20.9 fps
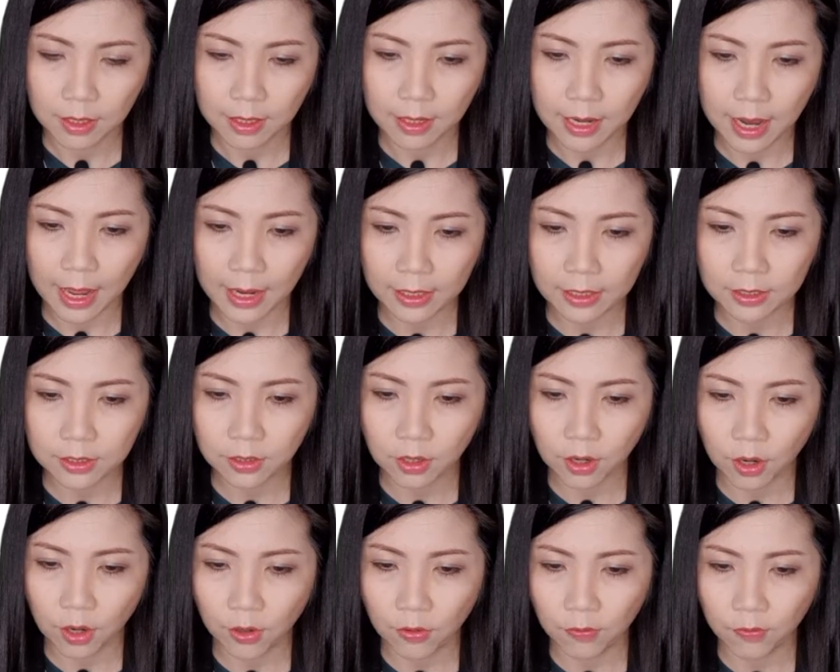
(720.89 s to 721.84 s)
length
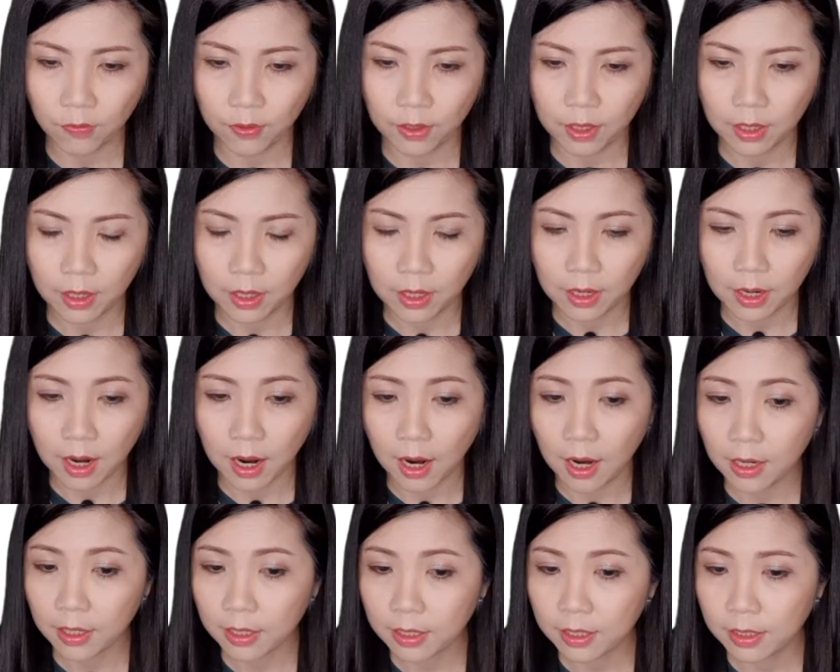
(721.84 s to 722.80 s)
of
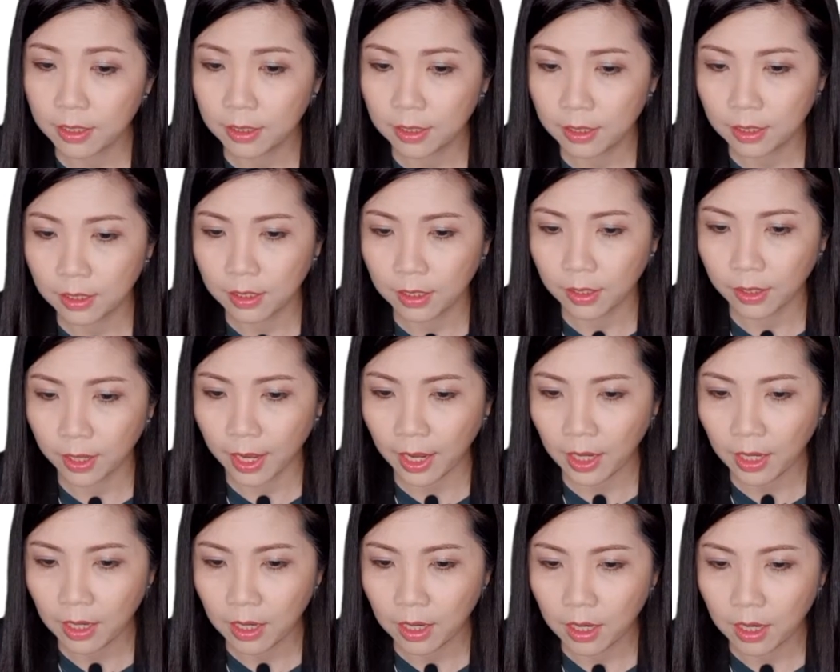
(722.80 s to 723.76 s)
arc,
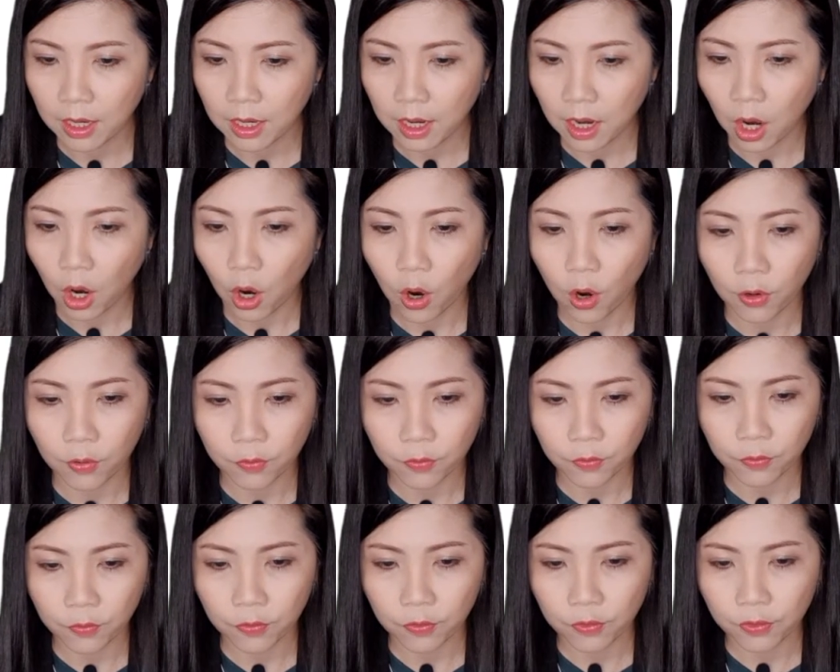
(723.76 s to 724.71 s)
okay, of
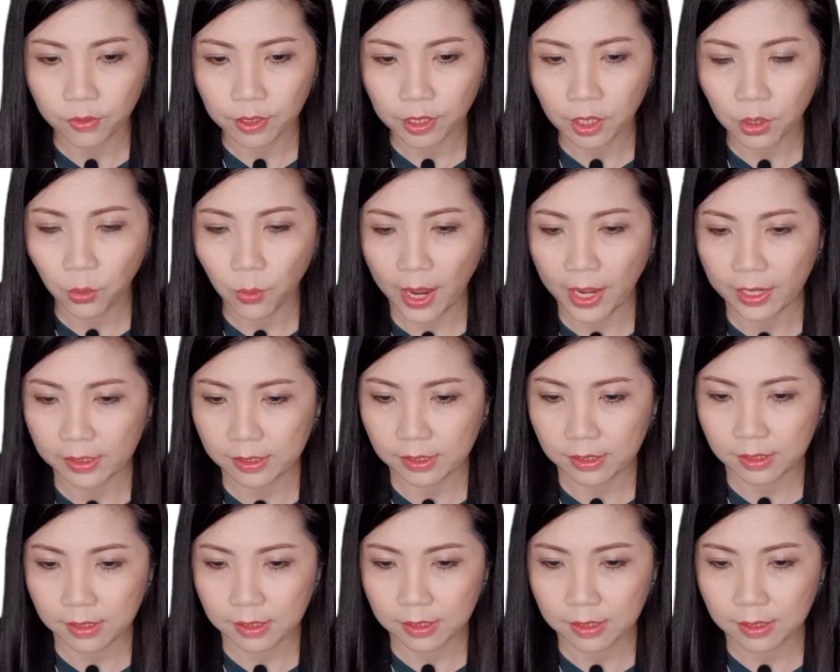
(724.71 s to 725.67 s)

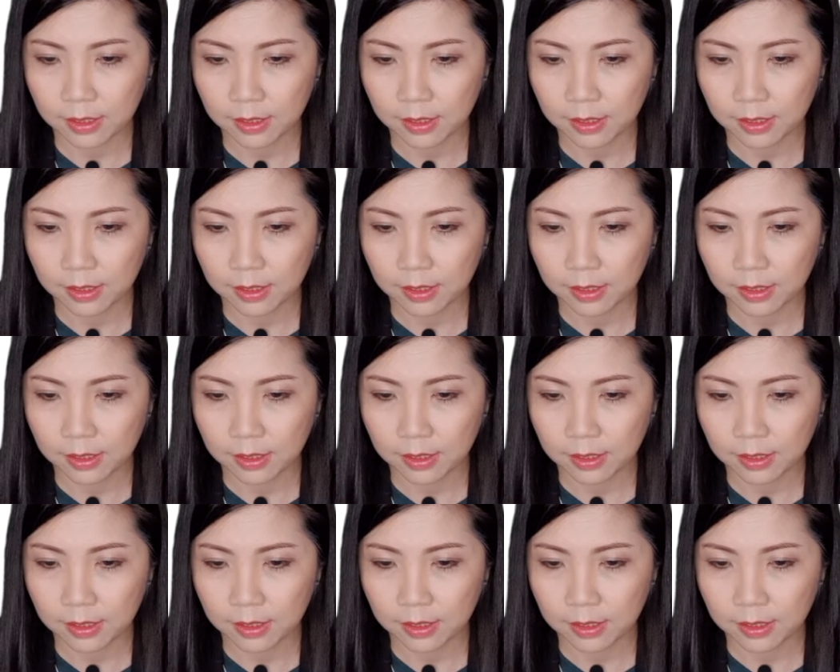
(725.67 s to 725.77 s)
QS,